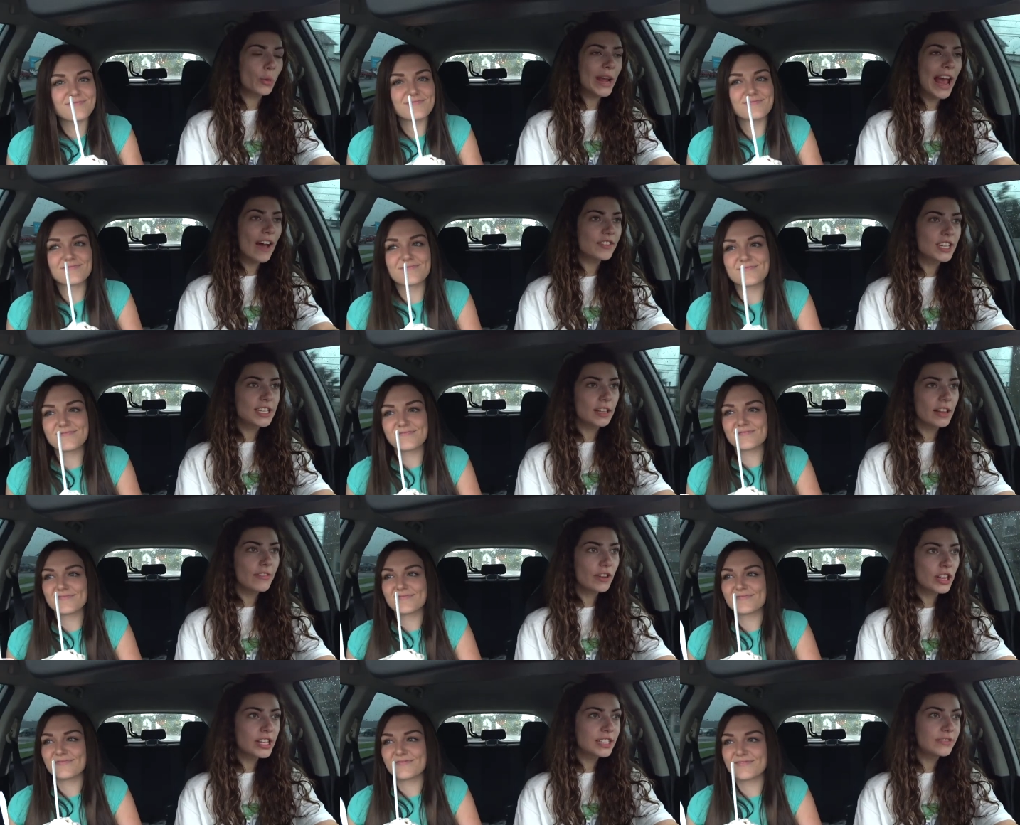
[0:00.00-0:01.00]
Speaker 1: We have to
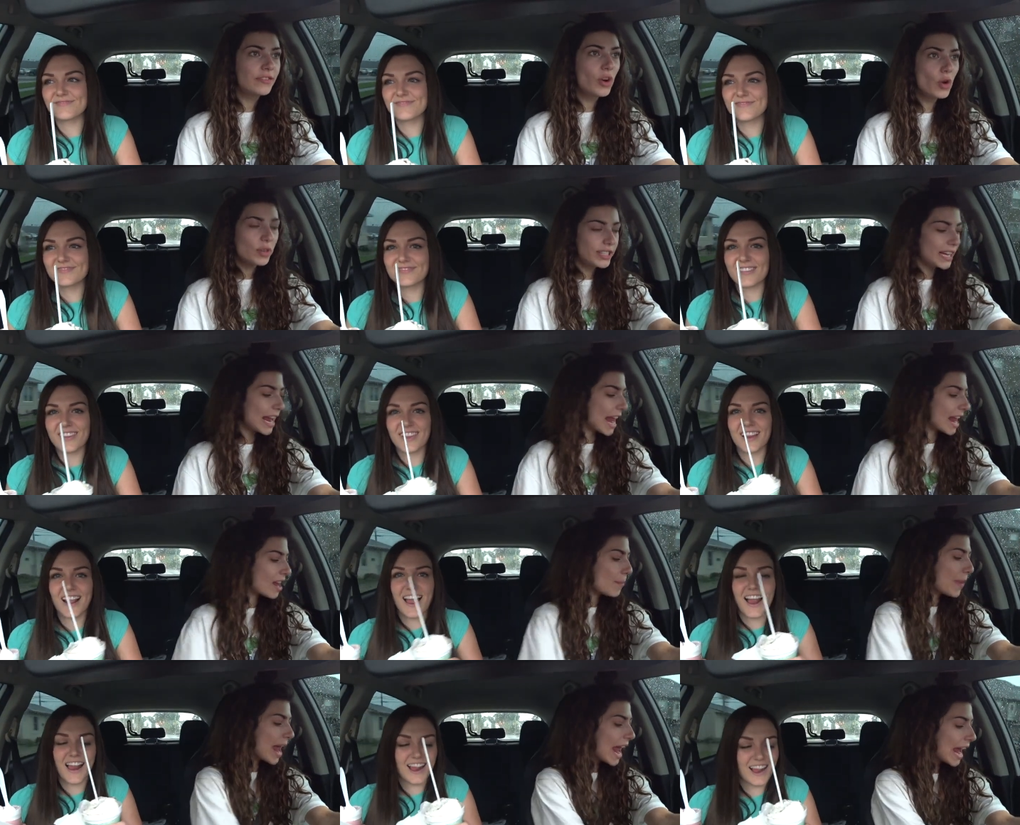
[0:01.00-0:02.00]
deliver this food to
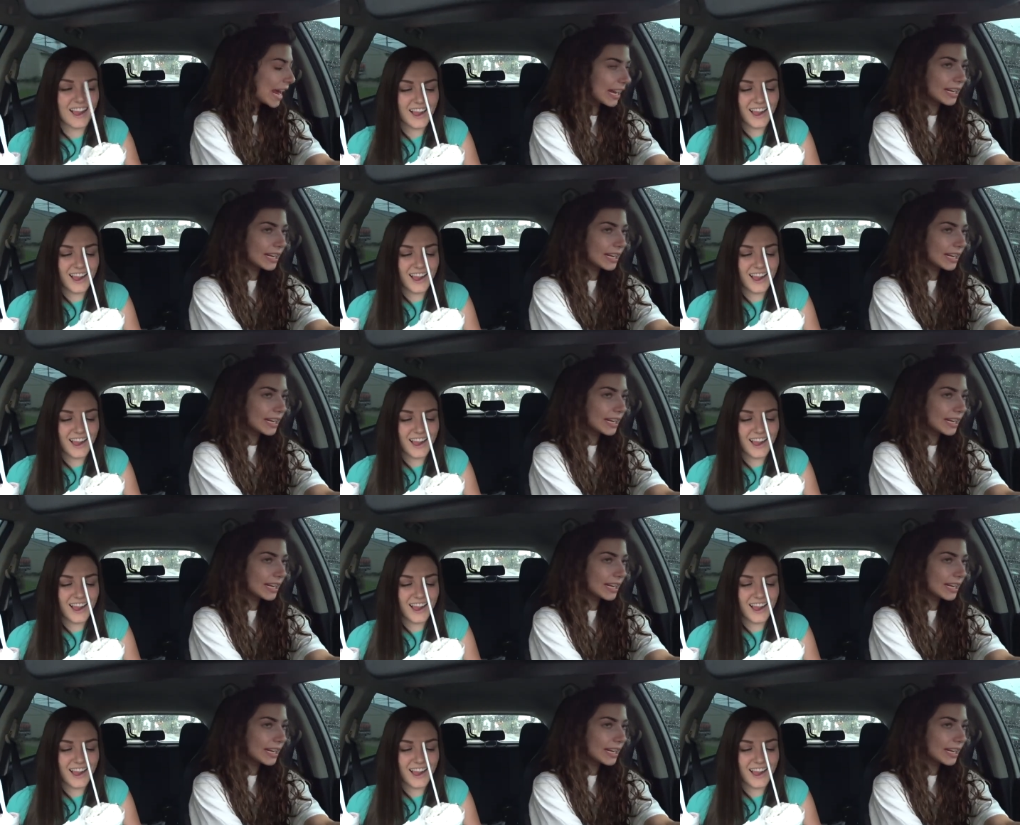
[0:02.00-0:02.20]
Anna Bean.